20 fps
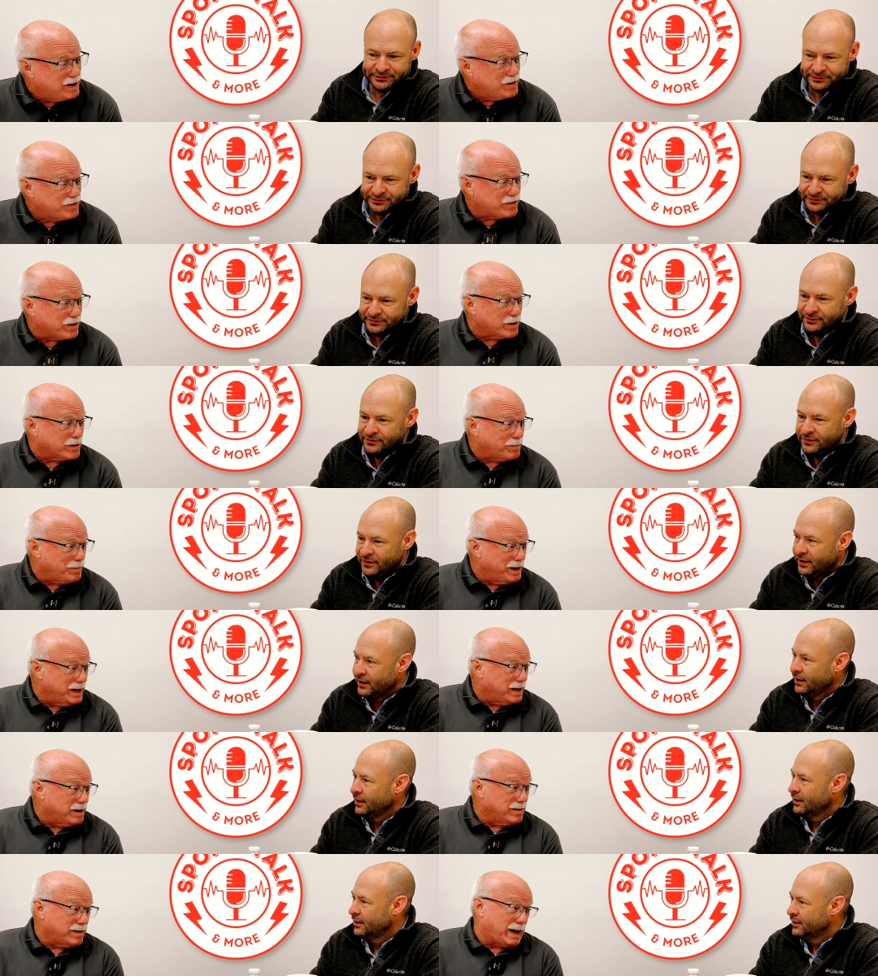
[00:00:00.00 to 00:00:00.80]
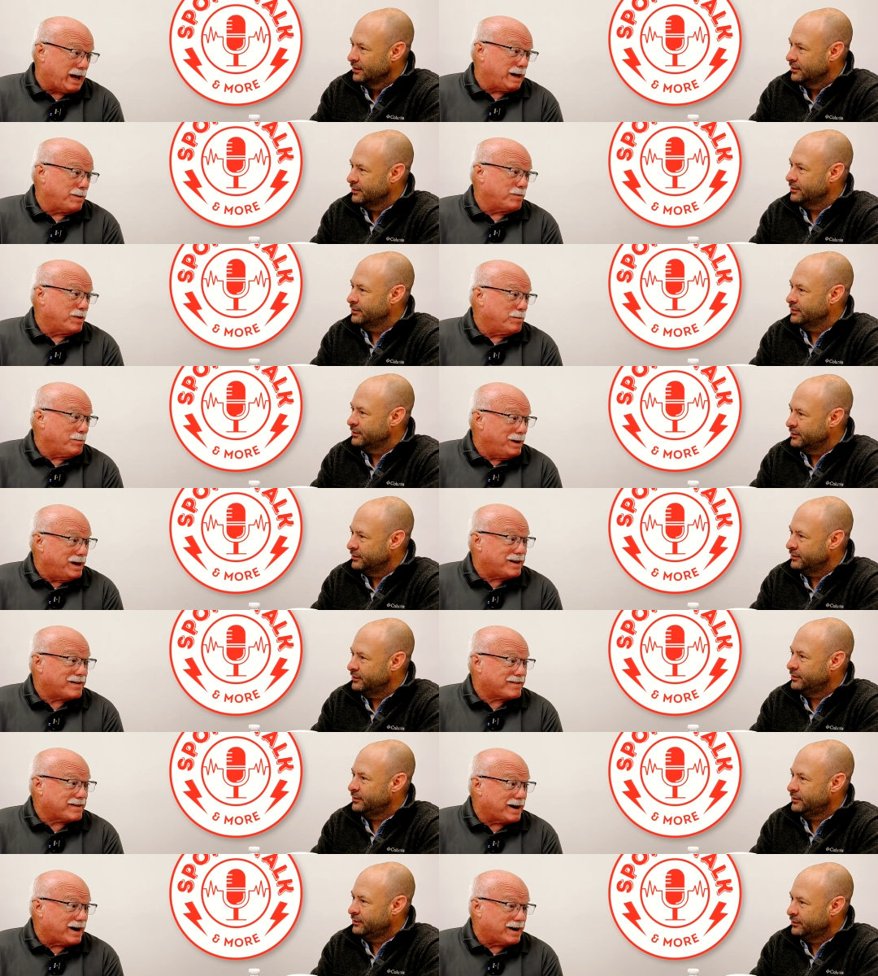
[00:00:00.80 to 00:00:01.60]
Speaker 1: So to be named the
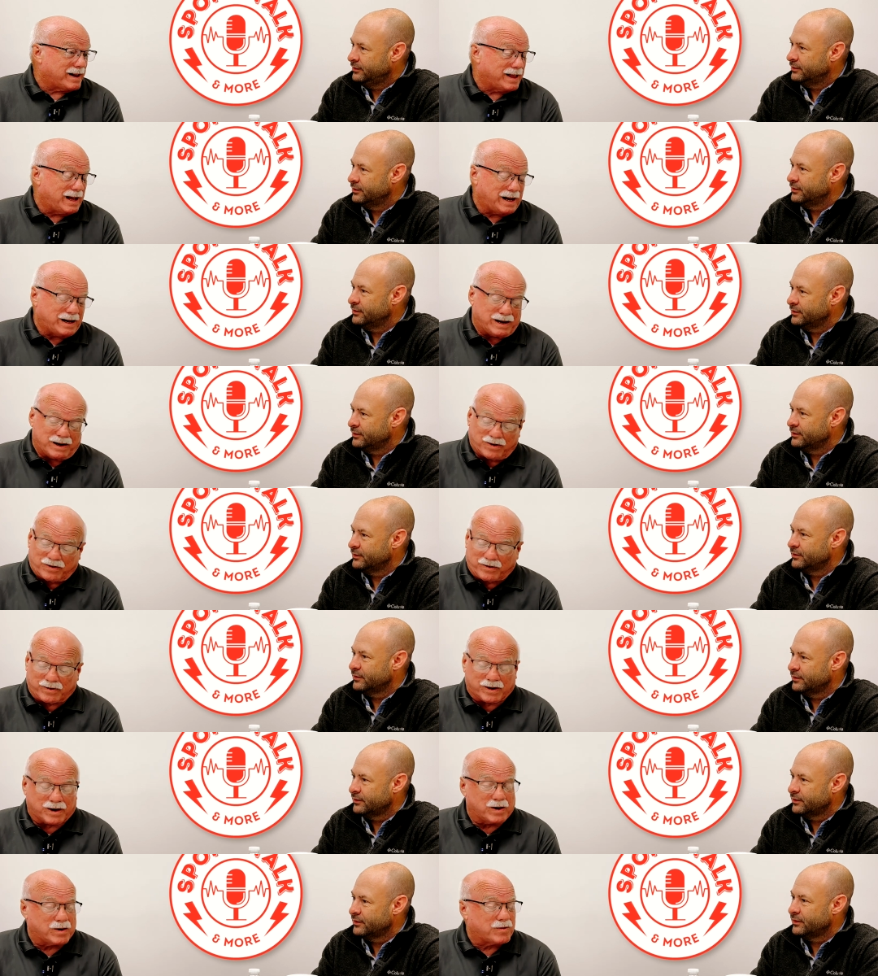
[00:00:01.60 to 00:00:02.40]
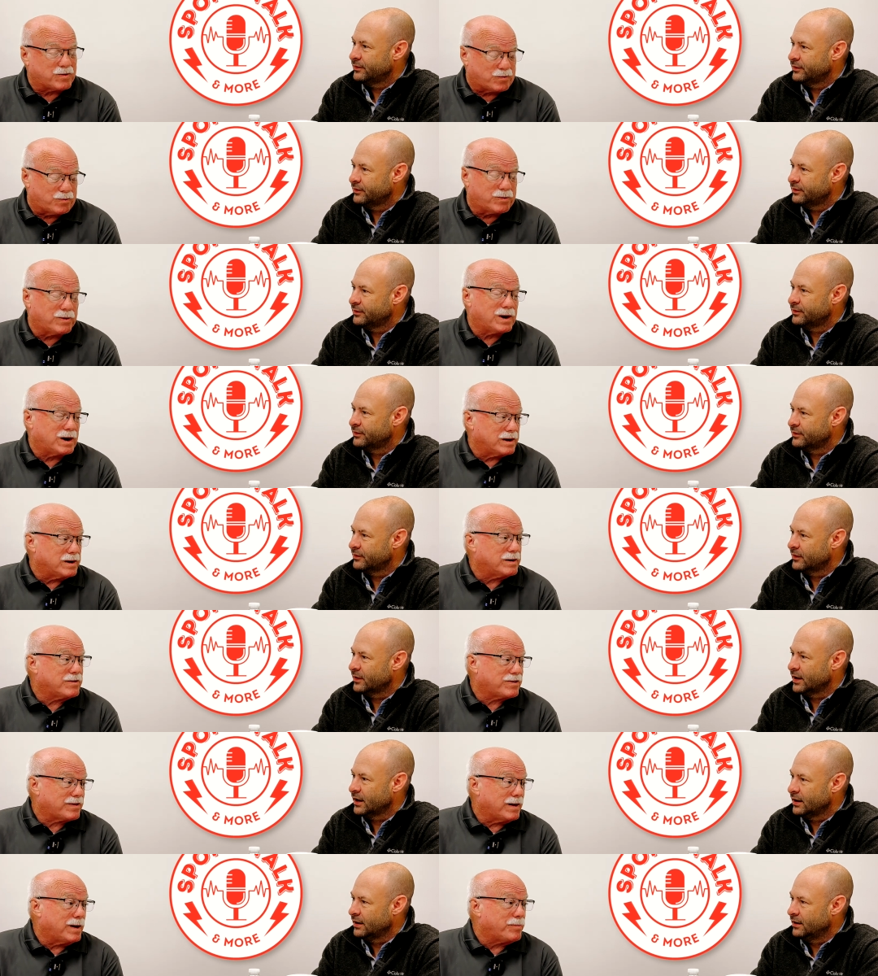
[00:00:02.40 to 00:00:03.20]
best out of that district is
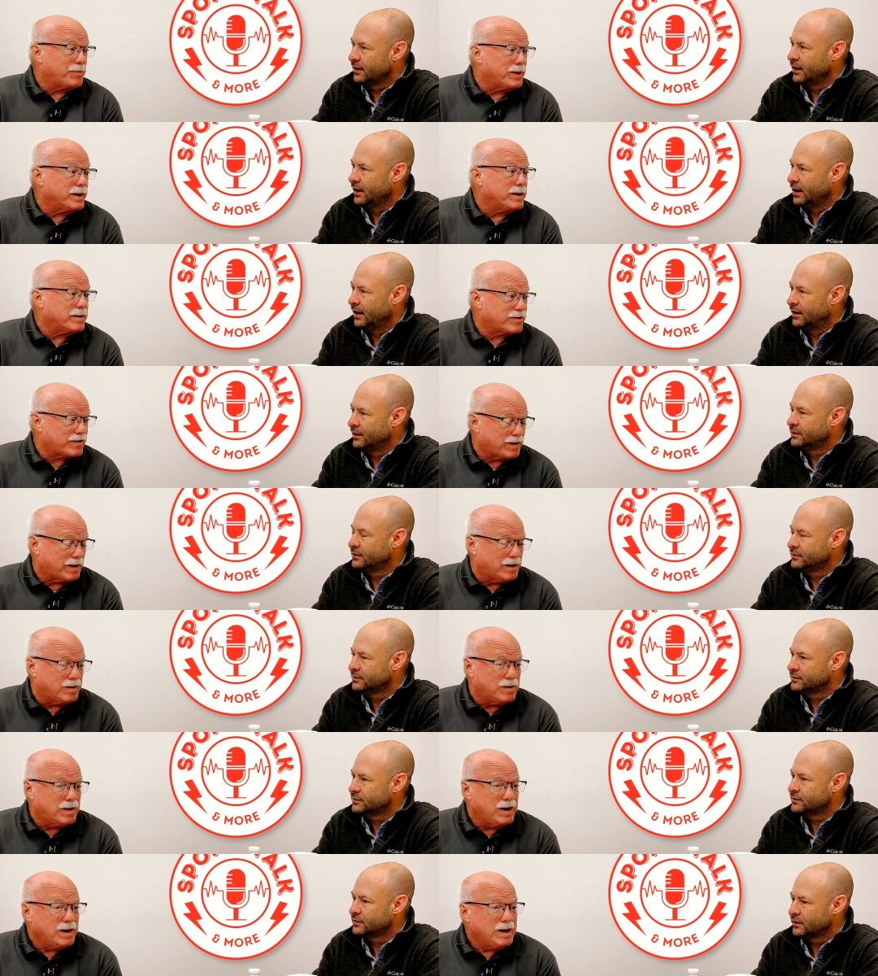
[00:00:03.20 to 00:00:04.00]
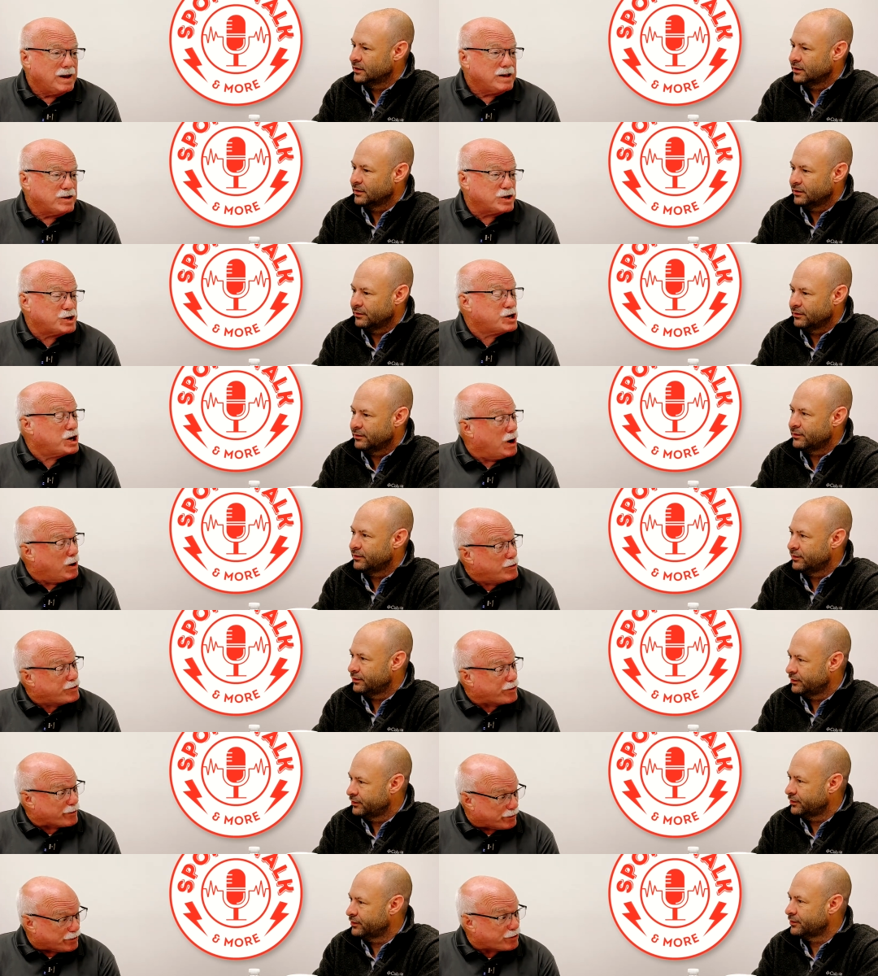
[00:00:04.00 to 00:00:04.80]
really something. Yeah. So it
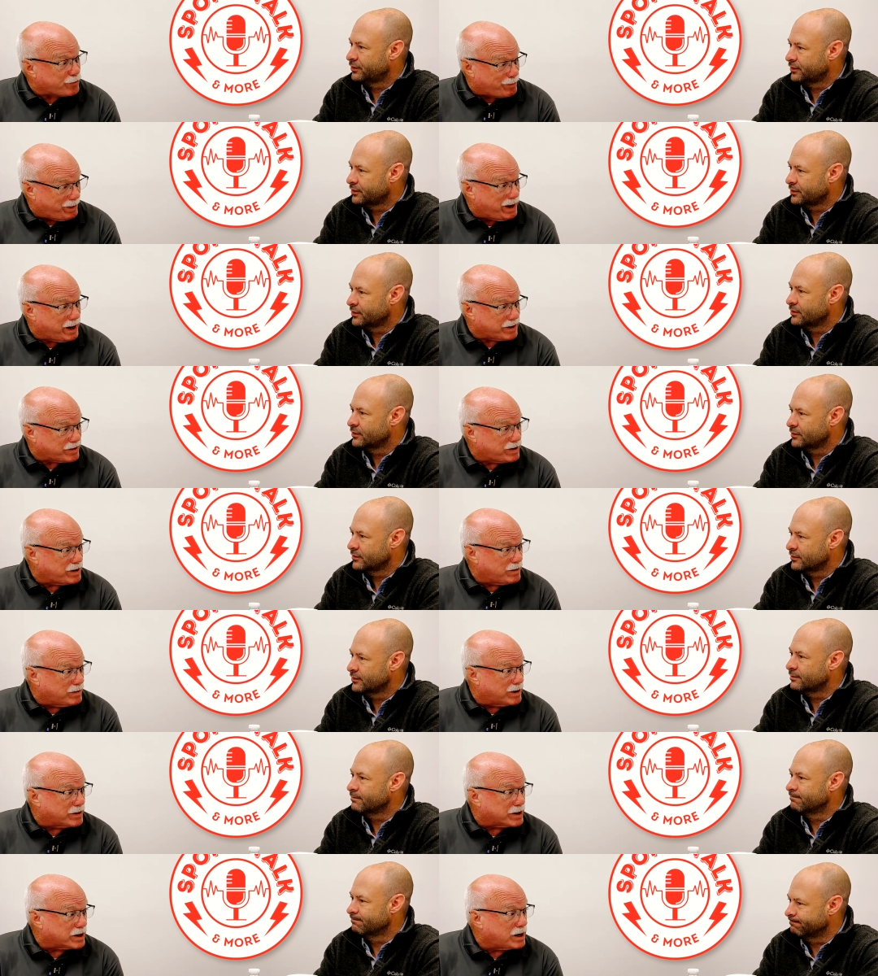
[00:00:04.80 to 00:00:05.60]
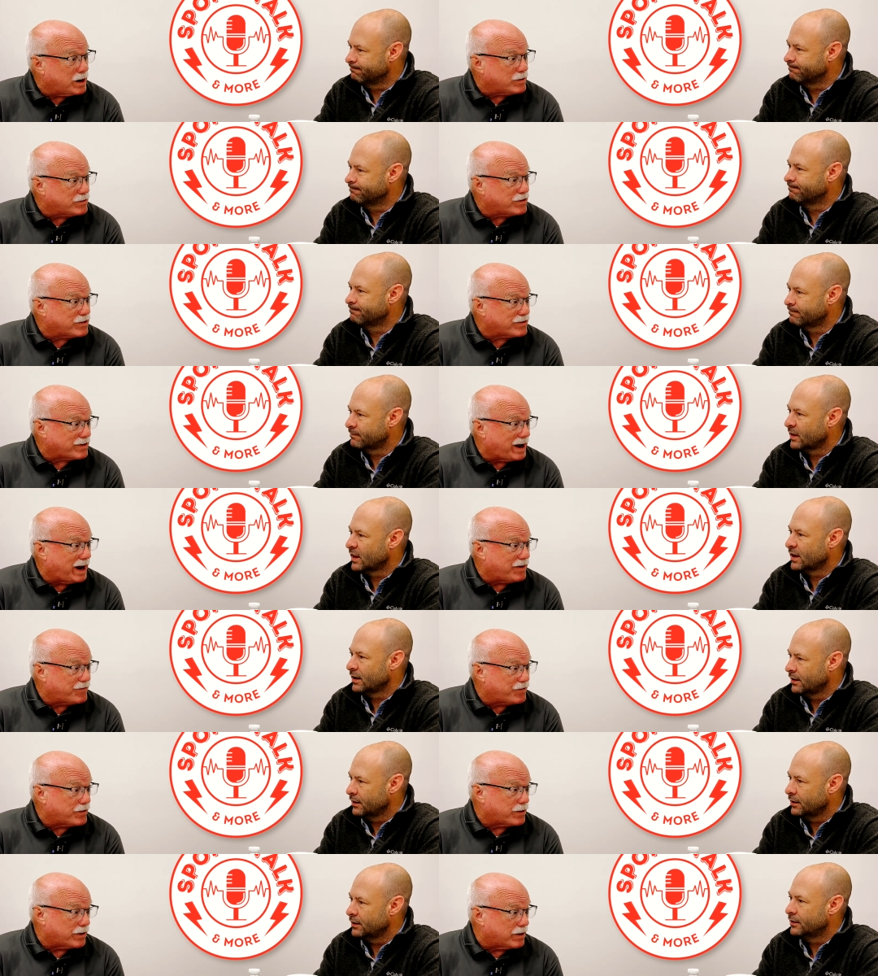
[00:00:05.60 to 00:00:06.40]
shows the respect too other mm-hmm. coaches
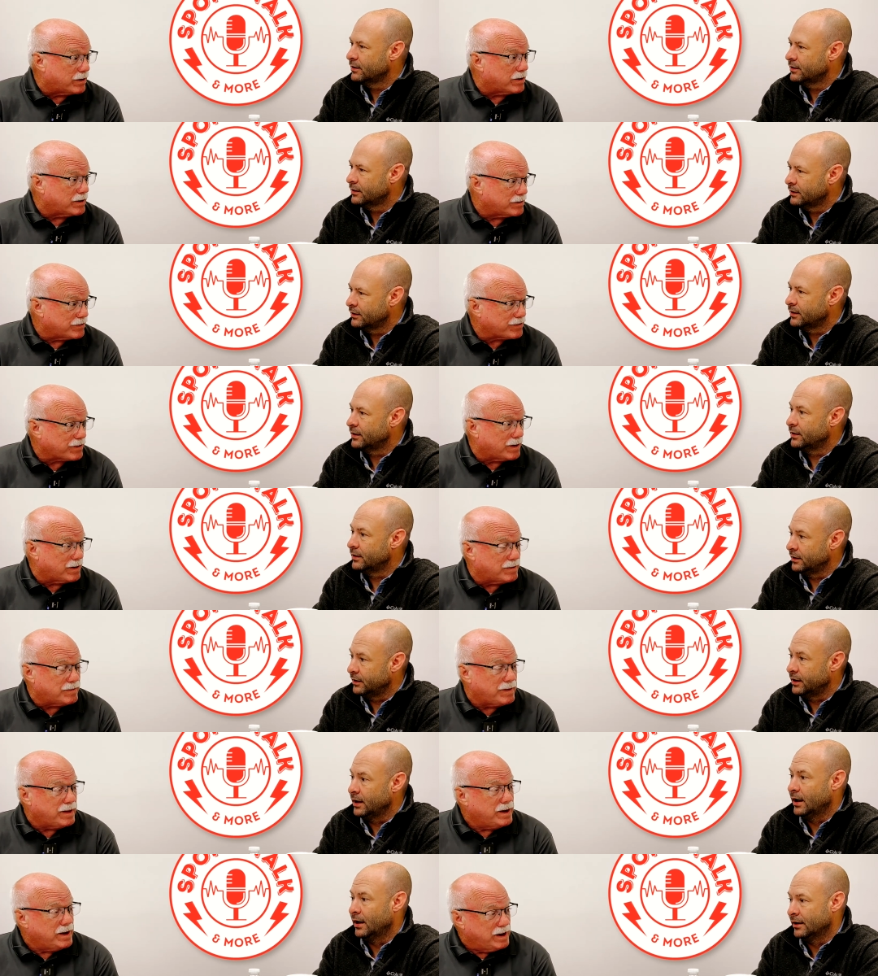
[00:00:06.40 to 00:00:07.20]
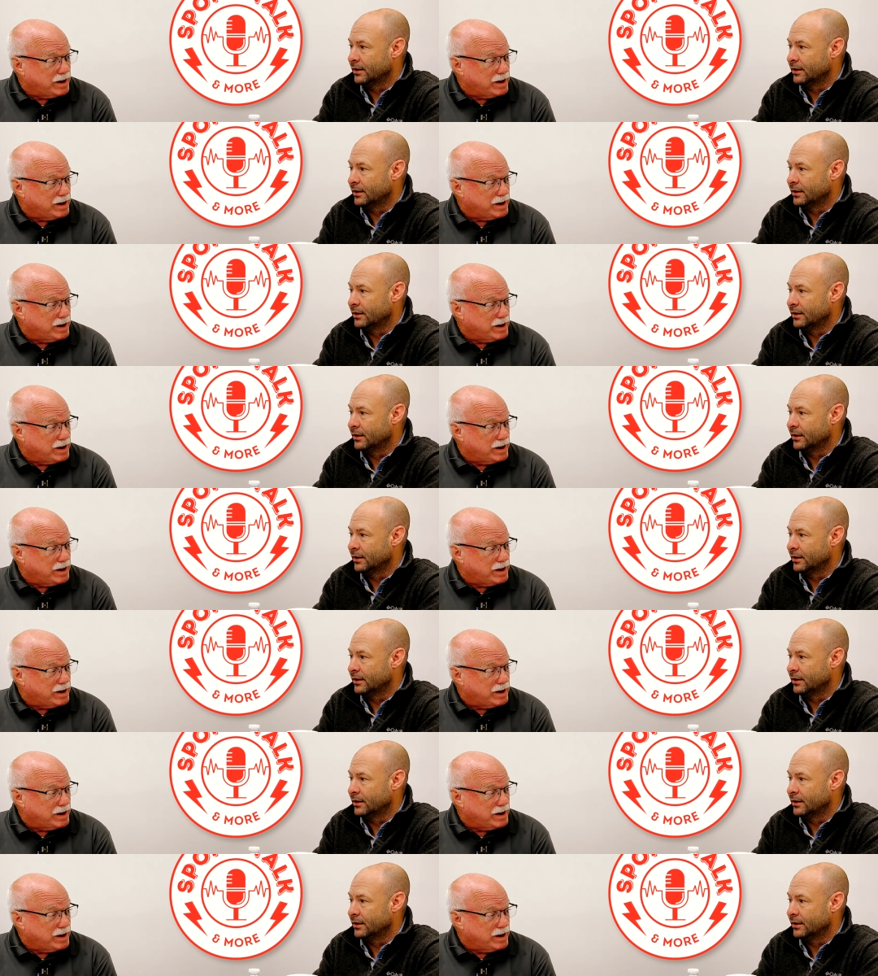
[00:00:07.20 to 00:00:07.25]
have for her. So yeah,